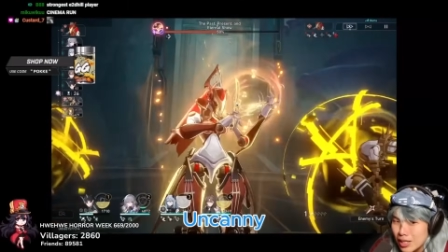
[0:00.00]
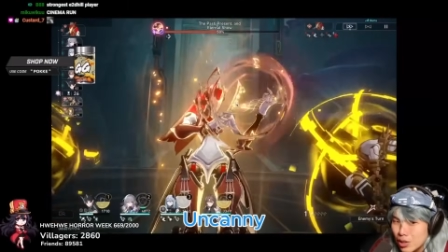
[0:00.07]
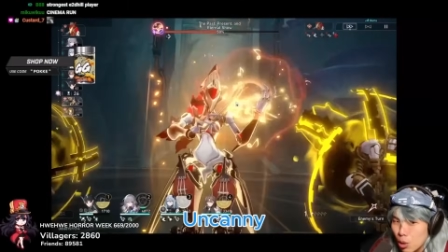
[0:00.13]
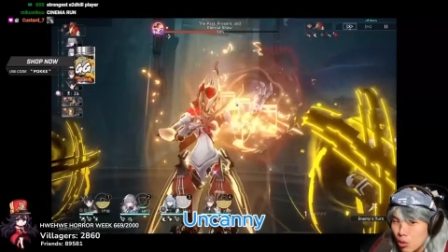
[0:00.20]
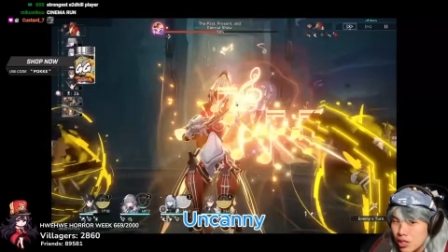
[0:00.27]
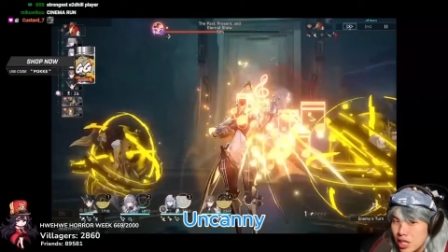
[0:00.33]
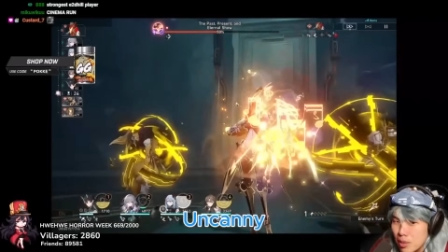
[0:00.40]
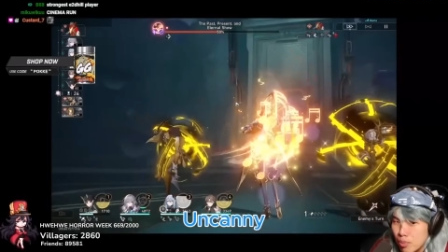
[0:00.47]

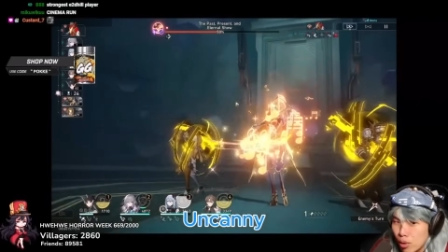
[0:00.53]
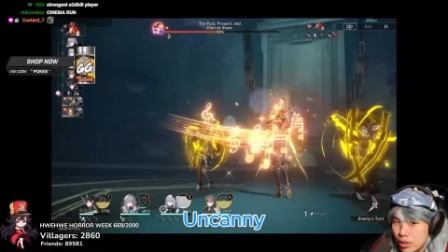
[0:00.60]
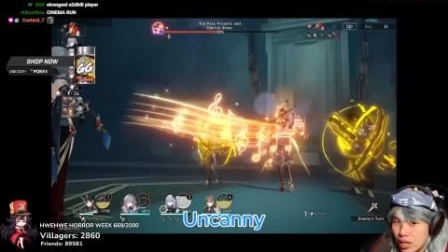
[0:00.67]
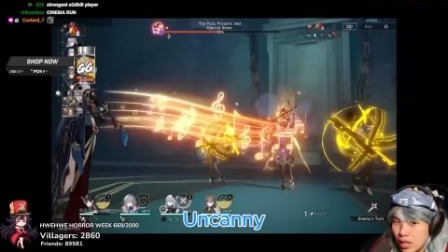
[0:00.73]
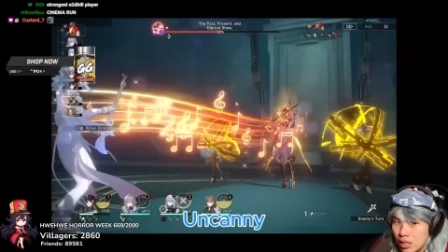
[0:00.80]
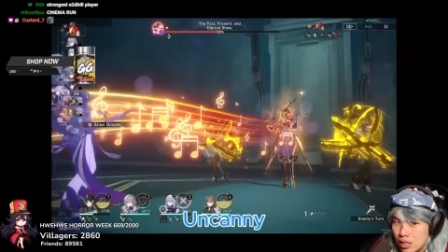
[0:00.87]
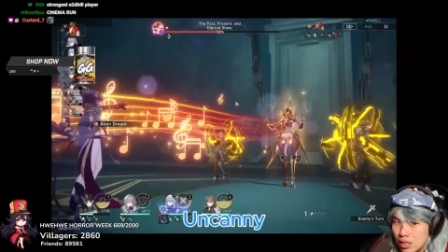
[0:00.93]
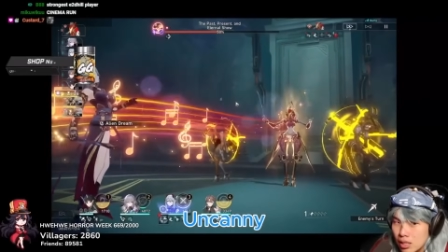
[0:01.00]
Don't sleep,
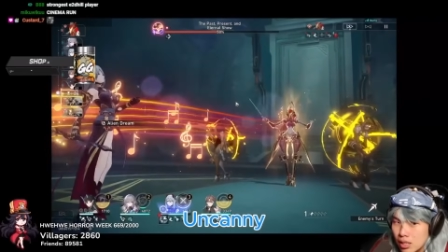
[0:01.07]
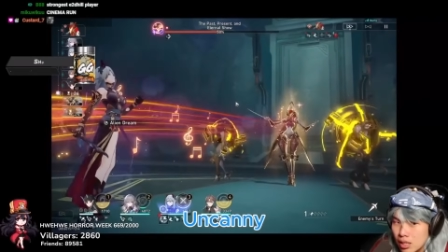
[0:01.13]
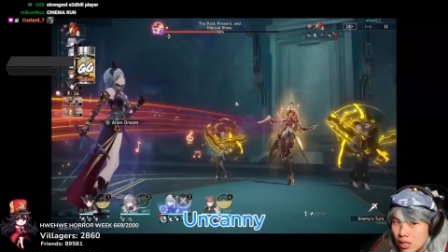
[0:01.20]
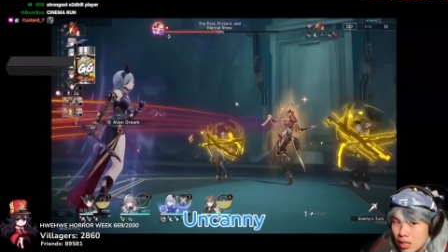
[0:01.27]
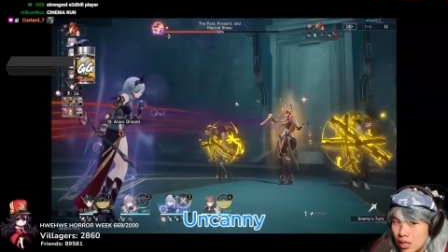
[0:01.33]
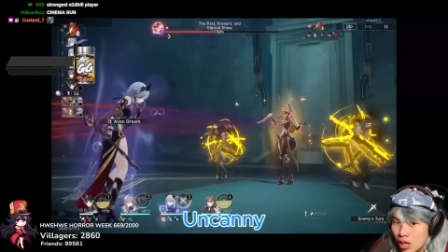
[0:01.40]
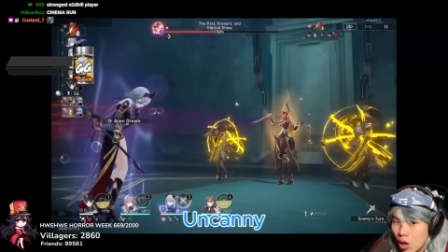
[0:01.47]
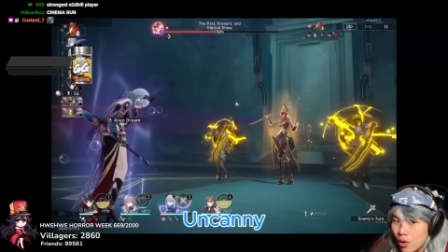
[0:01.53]
Bronya.
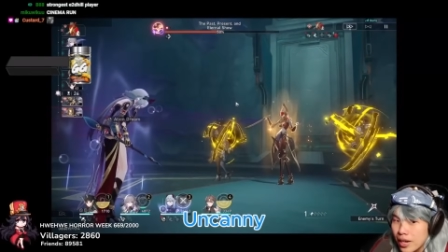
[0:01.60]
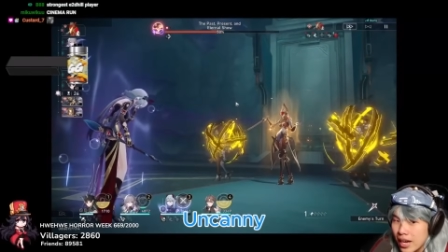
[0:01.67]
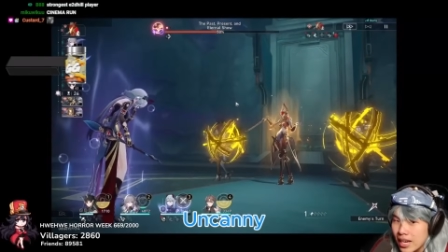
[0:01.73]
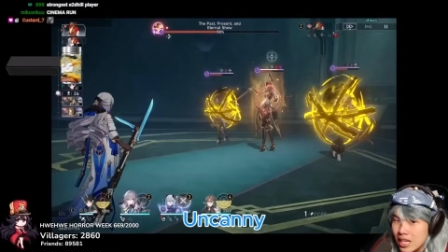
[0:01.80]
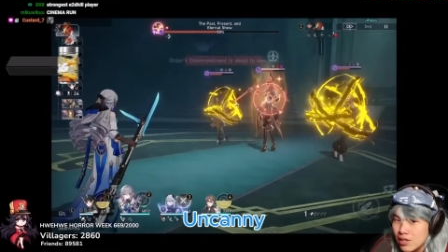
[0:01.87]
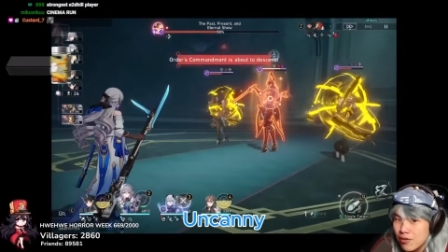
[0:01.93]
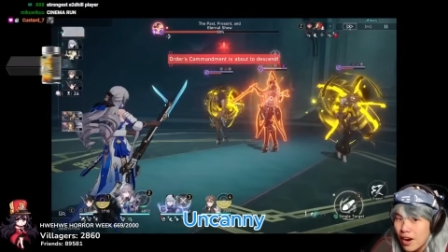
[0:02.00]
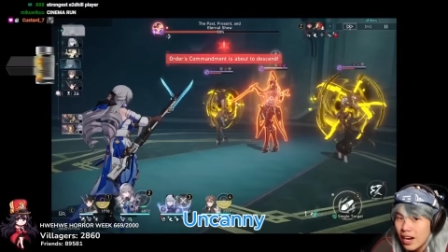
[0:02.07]
Okay,
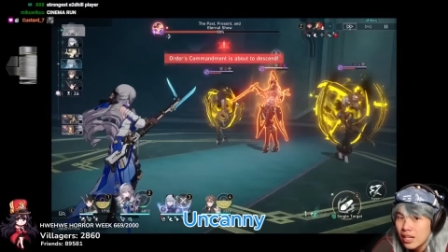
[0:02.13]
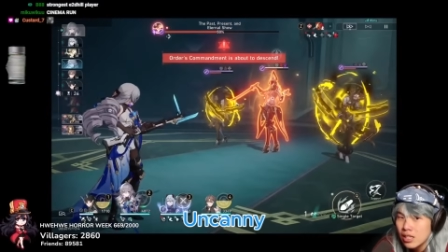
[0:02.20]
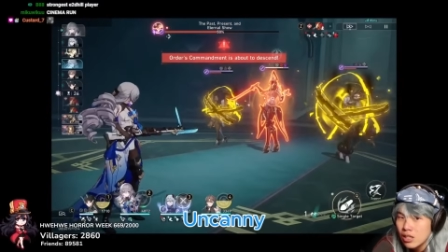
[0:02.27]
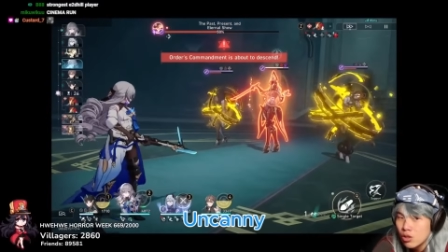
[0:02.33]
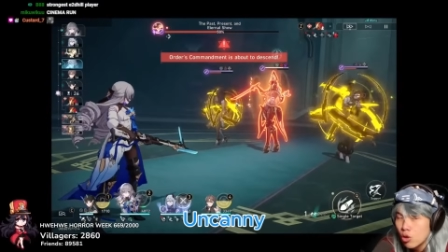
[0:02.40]
that's fine.